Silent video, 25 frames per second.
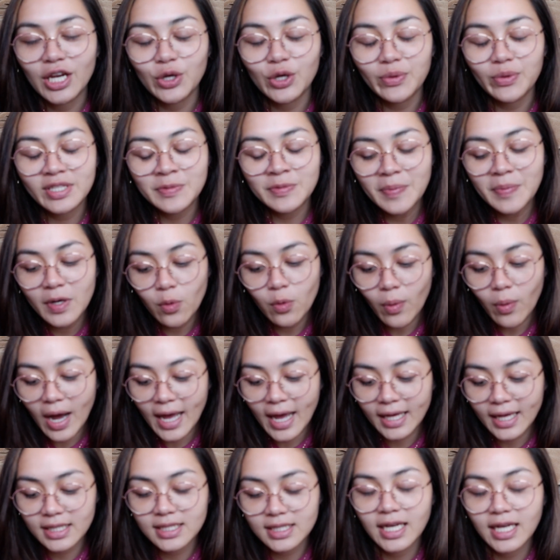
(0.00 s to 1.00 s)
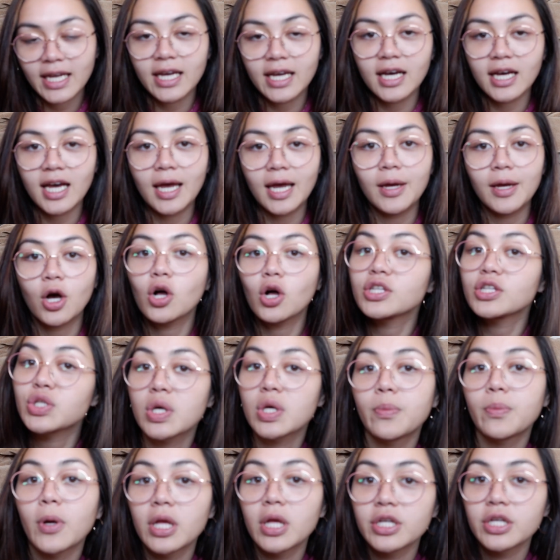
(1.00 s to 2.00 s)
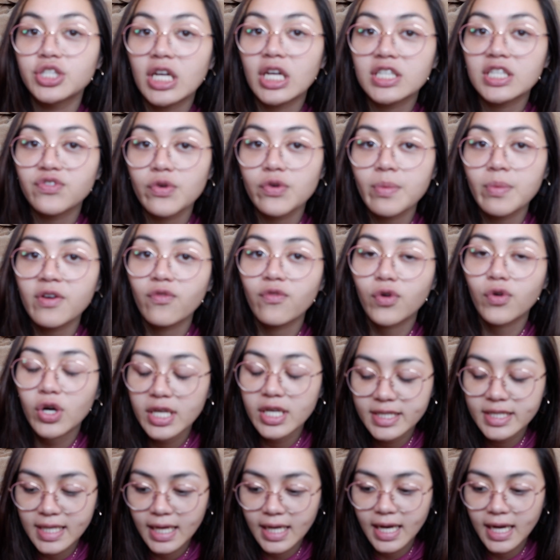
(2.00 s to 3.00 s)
I know it's been a while. I also apologize for my voice.